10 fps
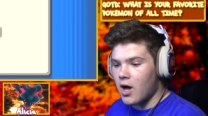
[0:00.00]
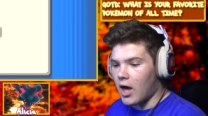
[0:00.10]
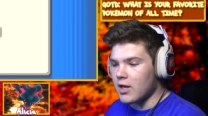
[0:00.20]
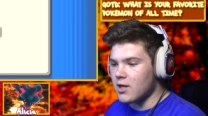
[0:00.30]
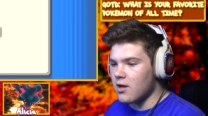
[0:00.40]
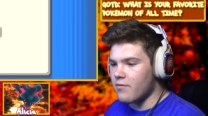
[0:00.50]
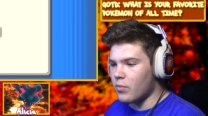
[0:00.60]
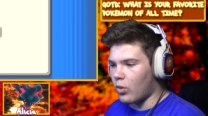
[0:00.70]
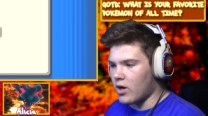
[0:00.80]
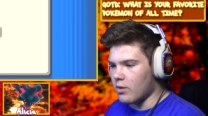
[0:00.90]
I love
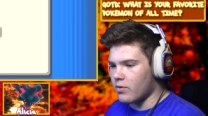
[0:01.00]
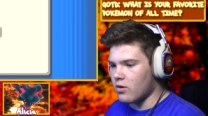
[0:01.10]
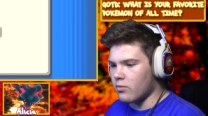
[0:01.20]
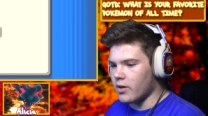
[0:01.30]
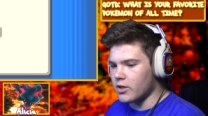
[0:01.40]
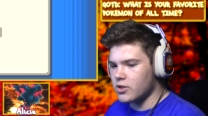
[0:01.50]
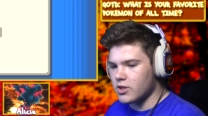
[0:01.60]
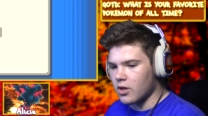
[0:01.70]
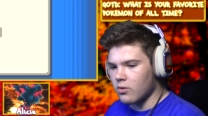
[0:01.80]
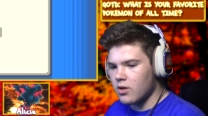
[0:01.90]
Maria so much,
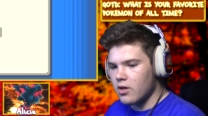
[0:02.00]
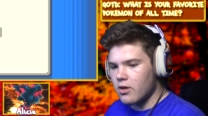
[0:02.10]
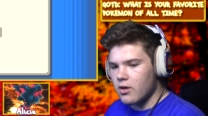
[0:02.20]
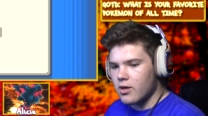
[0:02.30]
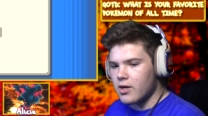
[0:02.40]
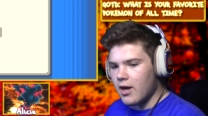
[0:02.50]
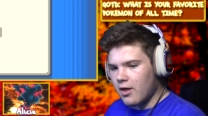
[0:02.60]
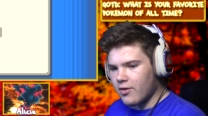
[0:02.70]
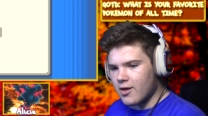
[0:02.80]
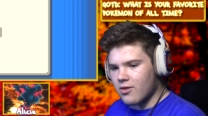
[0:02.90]
so...
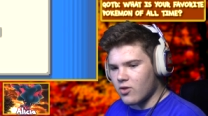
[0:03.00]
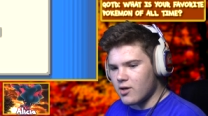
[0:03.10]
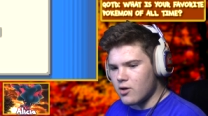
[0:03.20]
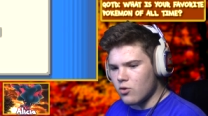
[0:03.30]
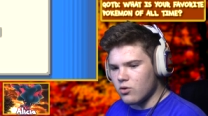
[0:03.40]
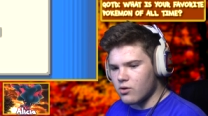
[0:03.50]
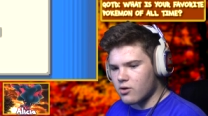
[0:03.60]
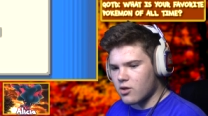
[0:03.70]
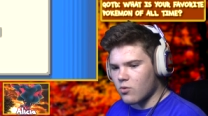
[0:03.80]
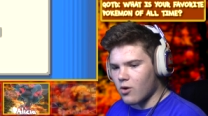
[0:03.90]
Yeah, there's the new look
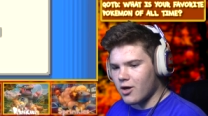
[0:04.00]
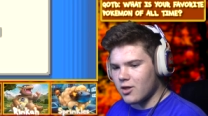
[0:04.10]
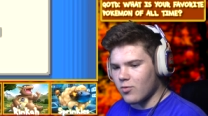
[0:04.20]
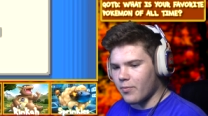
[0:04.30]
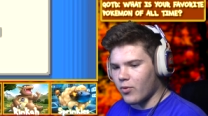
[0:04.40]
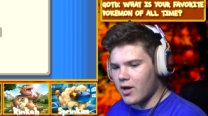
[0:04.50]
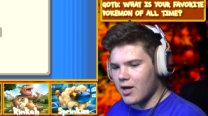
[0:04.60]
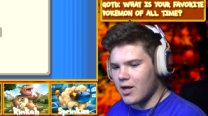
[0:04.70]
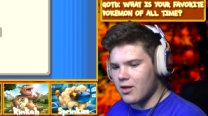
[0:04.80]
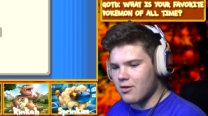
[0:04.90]
squad that we're
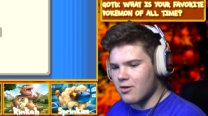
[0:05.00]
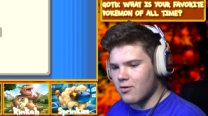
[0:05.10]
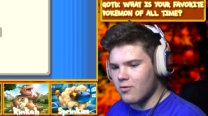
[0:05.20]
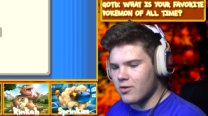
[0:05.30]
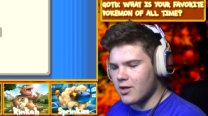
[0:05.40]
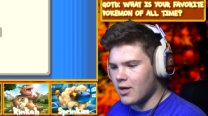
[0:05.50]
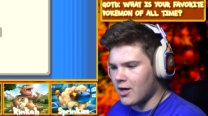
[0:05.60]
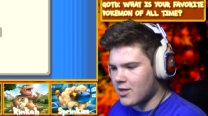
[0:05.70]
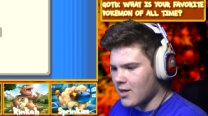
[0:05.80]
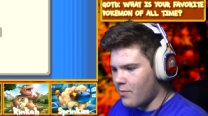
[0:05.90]
bringing into the
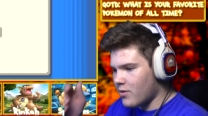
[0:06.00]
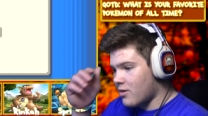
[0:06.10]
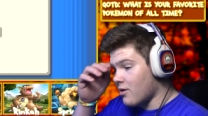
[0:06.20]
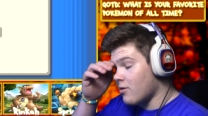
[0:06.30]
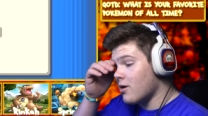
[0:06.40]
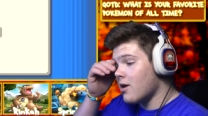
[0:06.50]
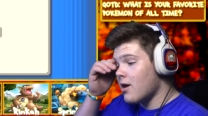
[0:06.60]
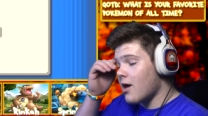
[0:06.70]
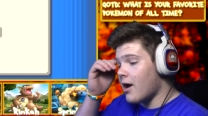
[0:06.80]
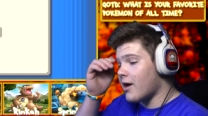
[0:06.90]
next episode
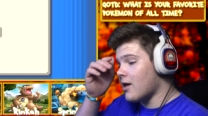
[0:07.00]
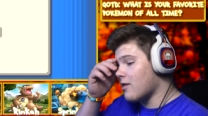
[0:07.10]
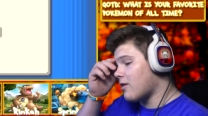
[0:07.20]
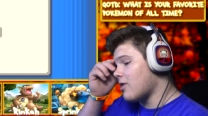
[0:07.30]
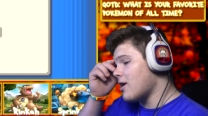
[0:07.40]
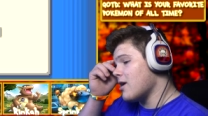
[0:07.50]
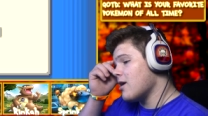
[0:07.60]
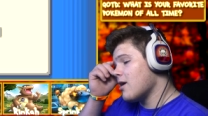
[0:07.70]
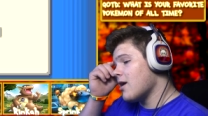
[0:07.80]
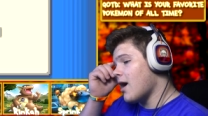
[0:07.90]
against the,
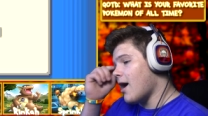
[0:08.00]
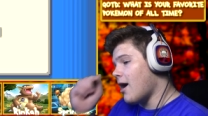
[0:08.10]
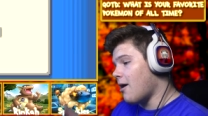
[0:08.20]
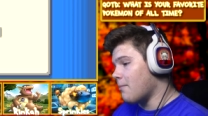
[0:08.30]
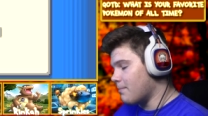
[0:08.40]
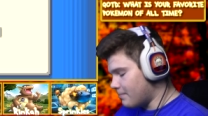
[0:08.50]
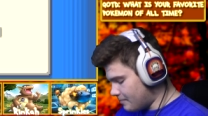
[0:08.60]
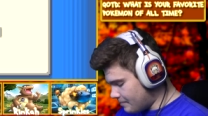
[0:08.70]
um,